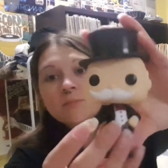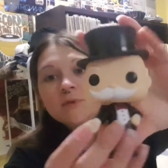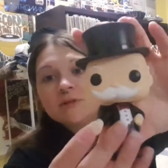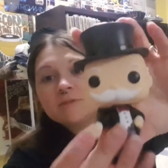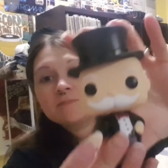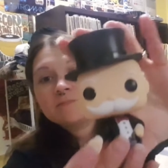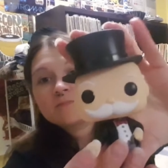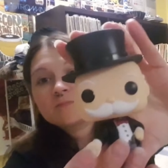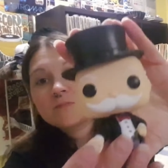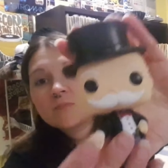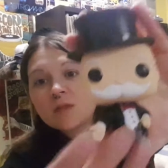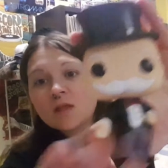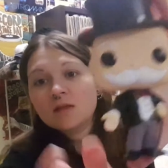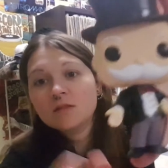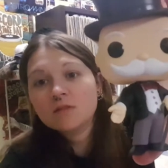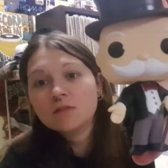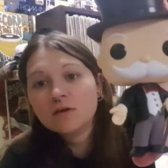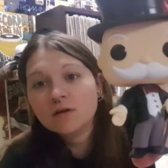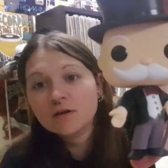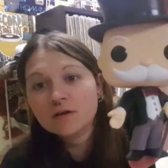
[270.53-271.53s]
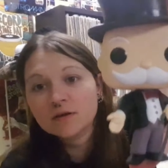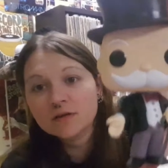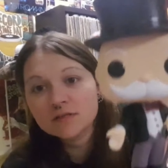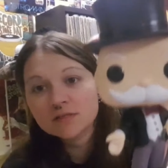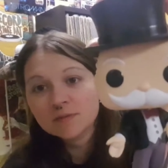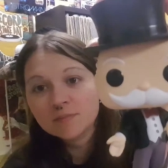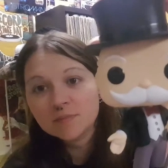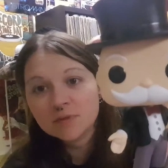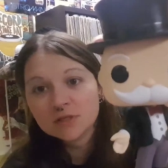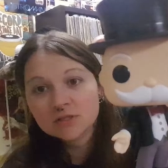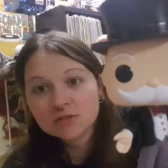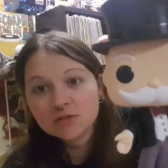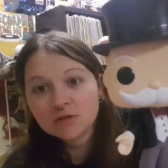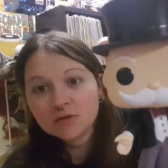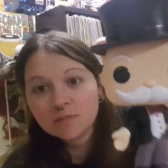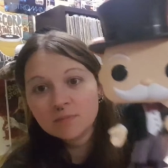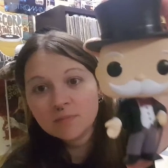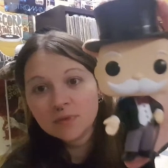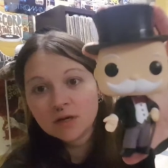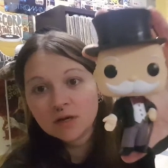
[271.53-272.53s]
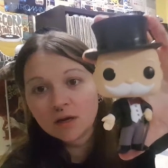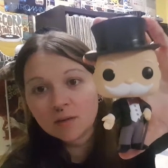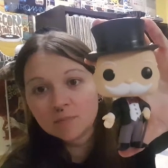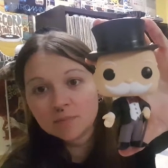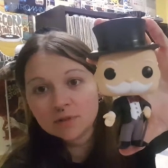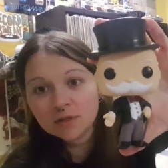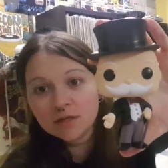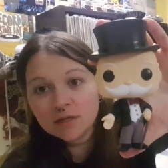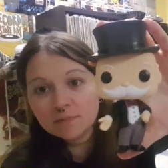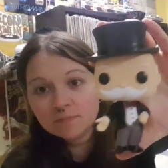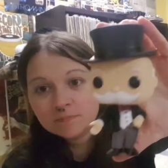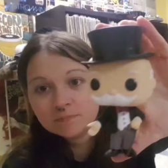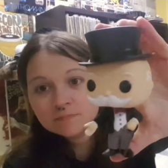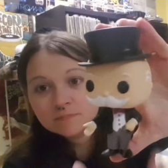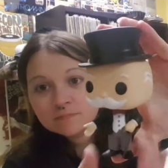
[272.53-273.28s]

But there is Mr. Monopoly.